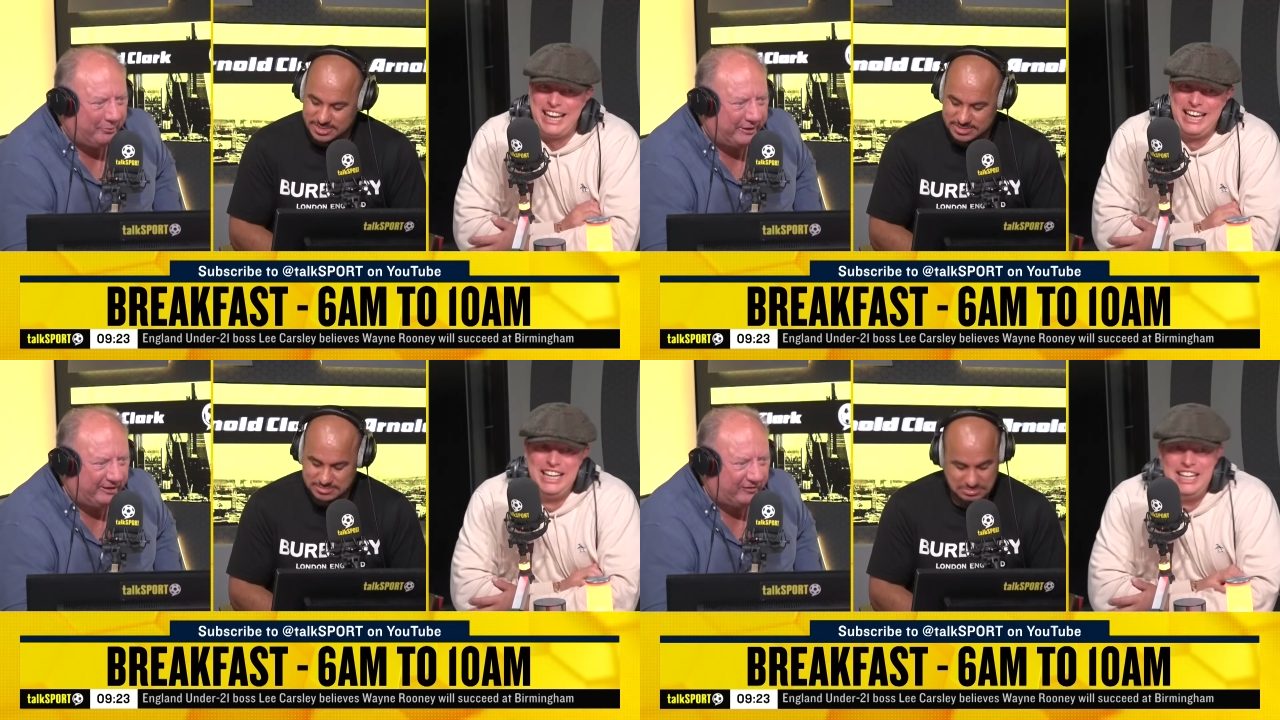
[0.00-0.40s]

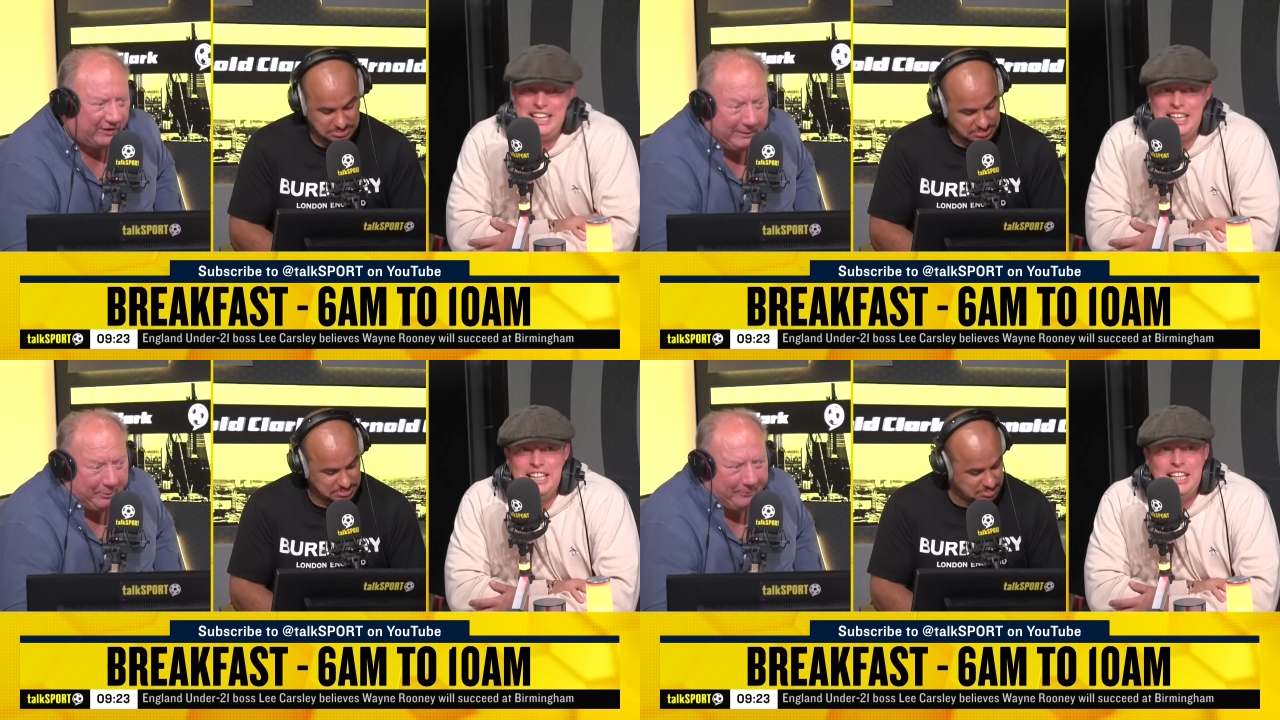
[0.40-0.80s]
Speaker 1: brings
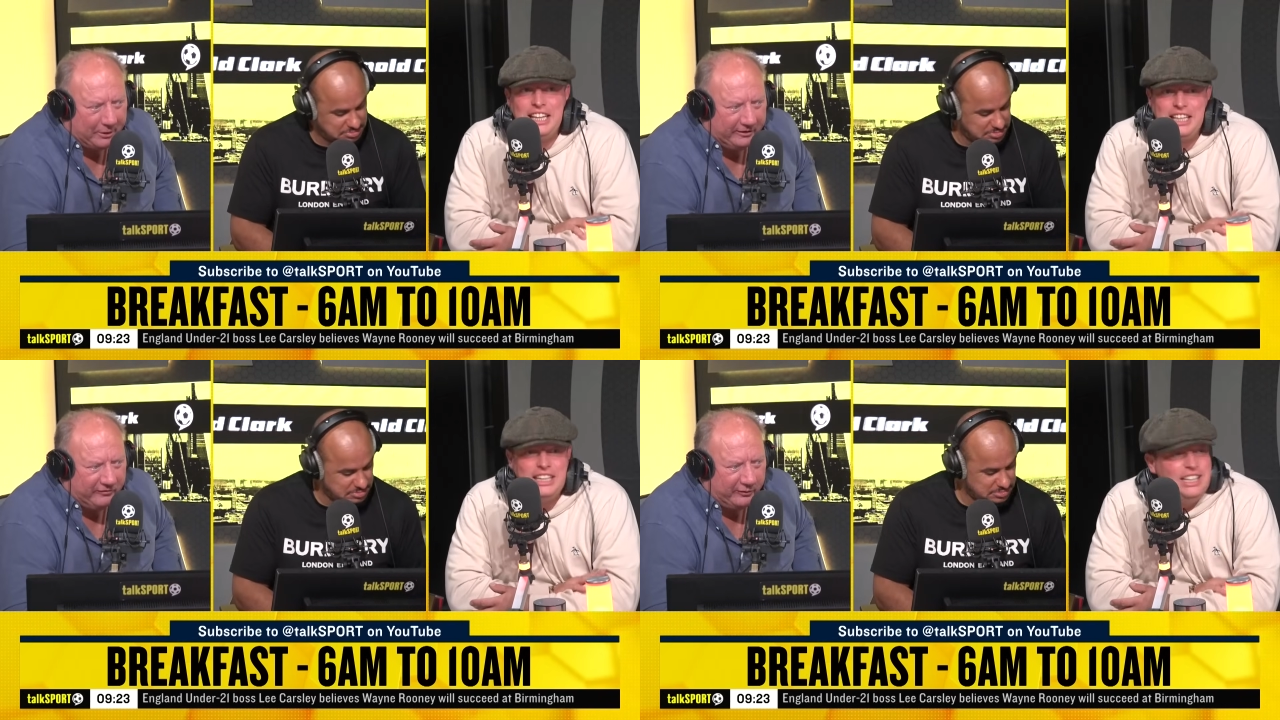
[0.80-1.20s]
three people
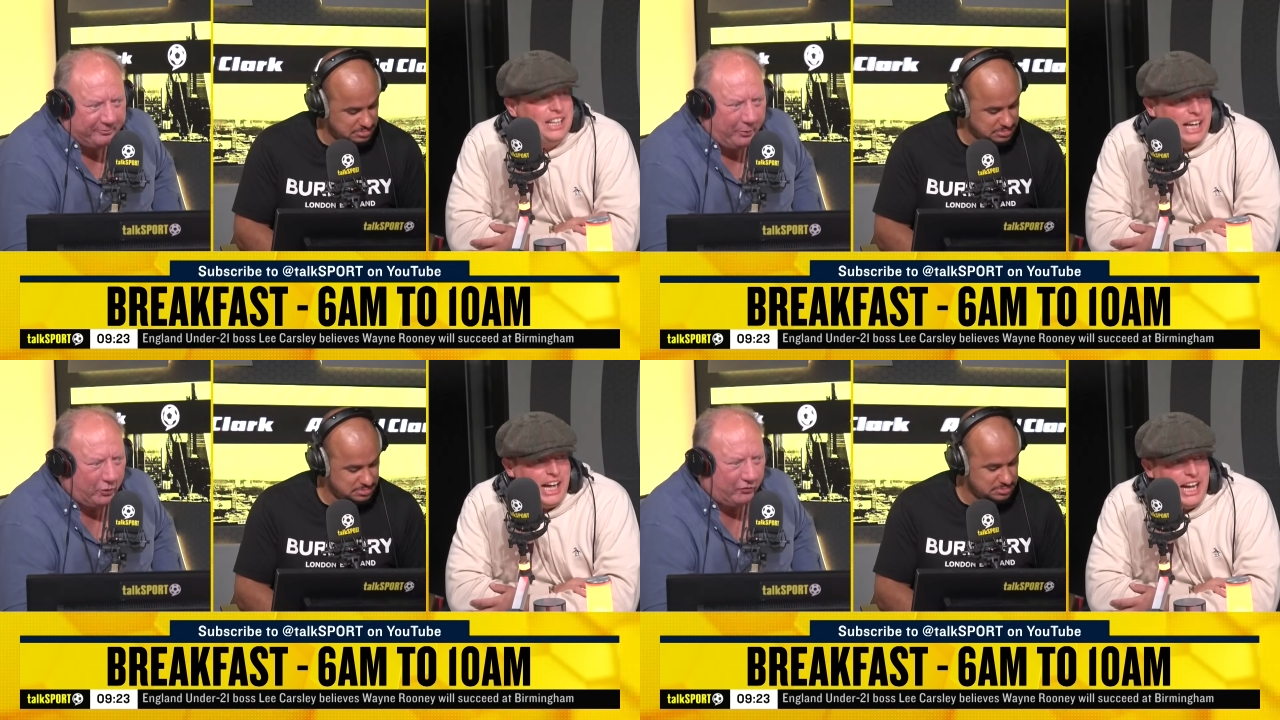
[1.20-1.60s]
into his
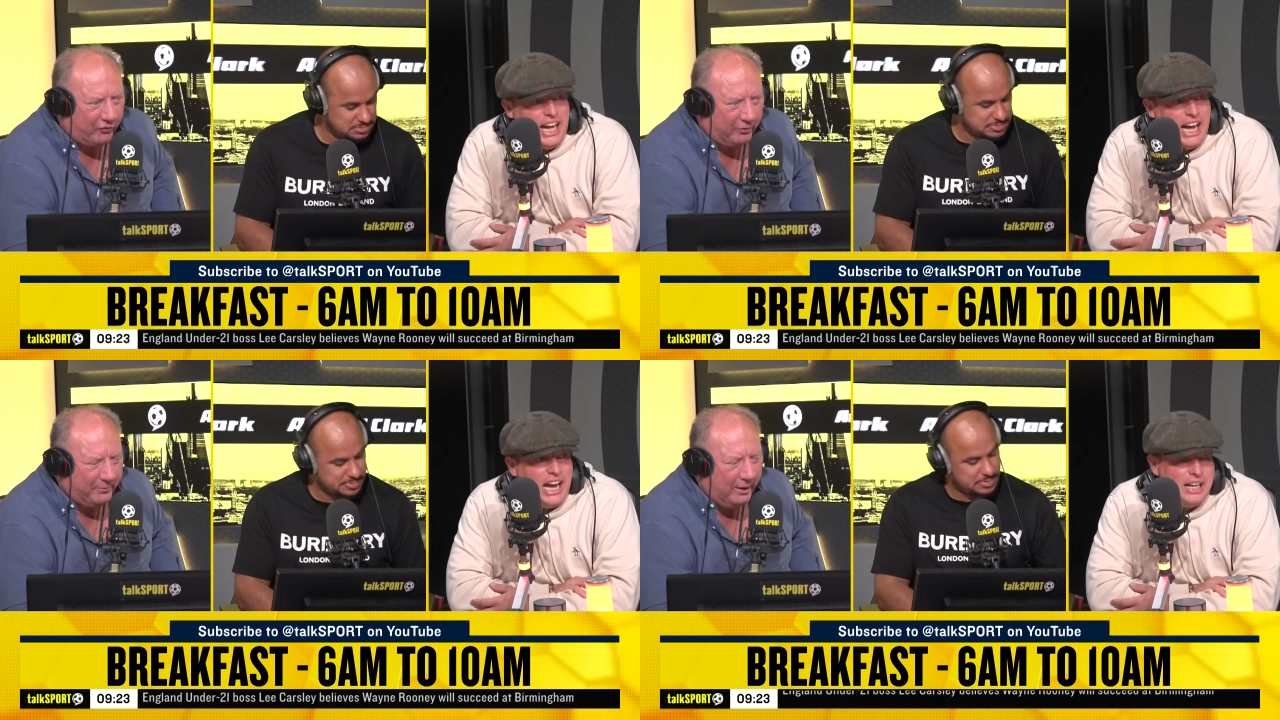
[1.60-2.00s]

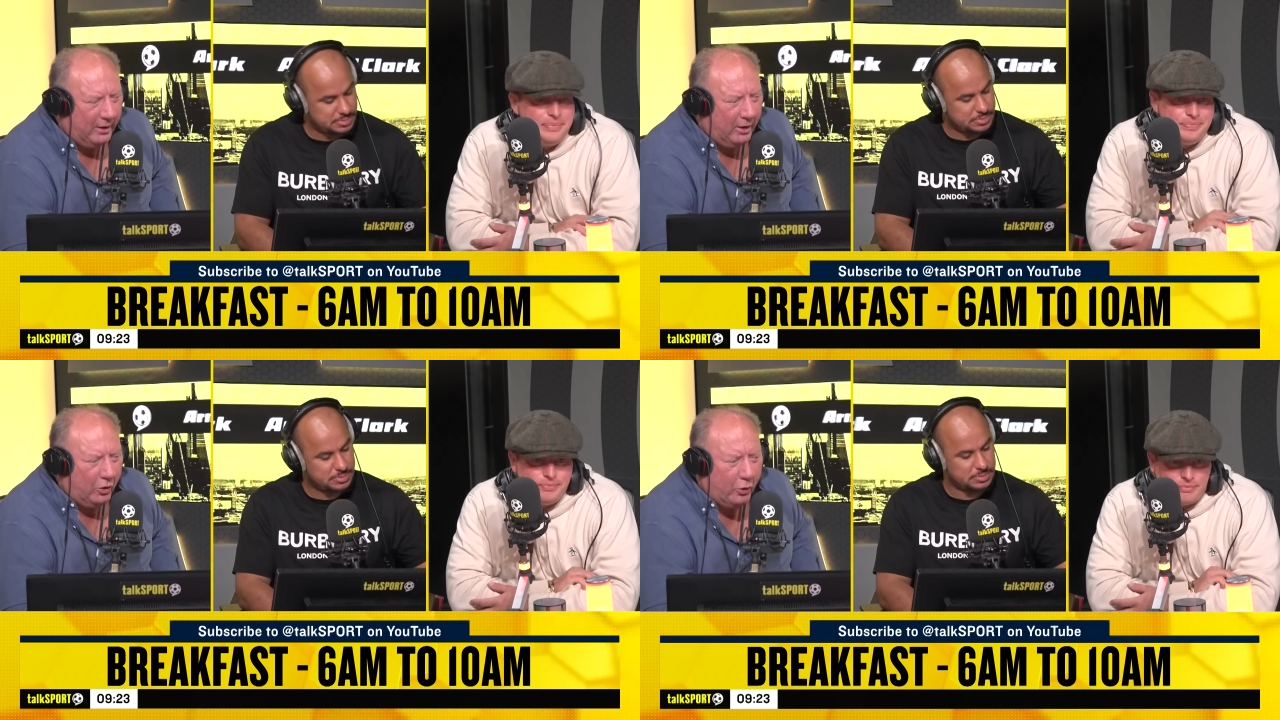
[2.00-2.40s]
boardroom
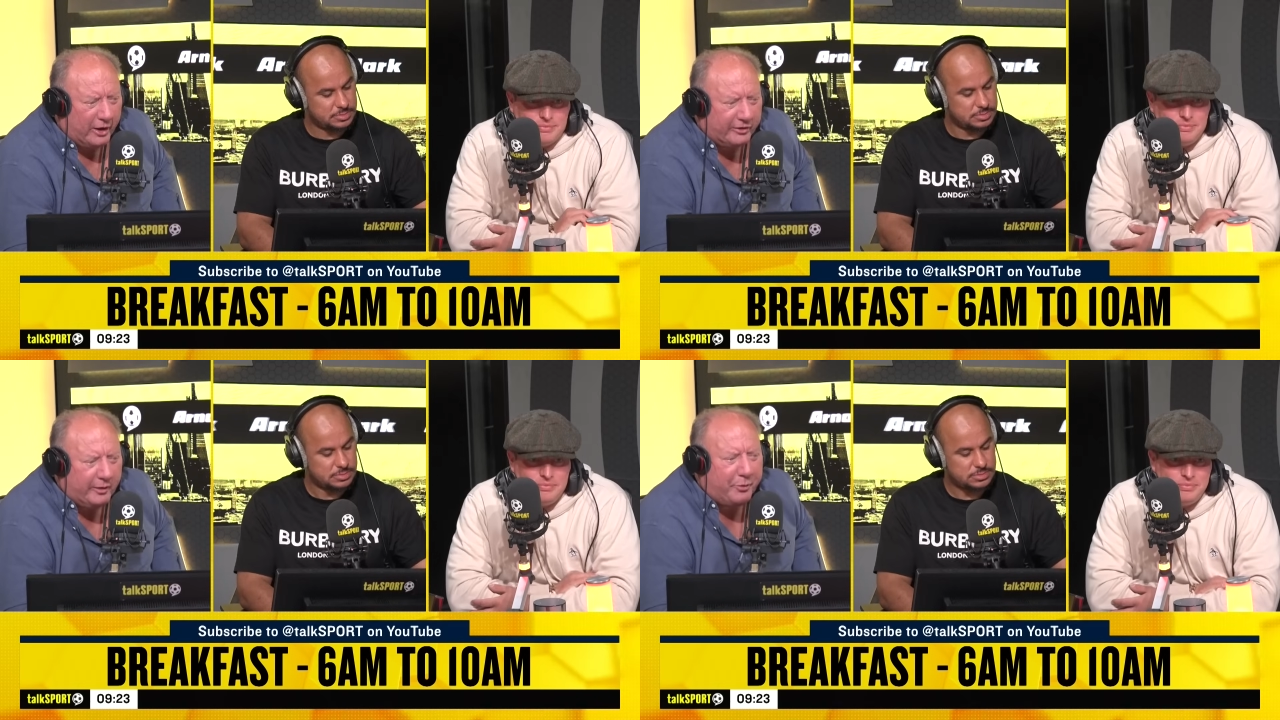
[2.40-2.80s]
who are under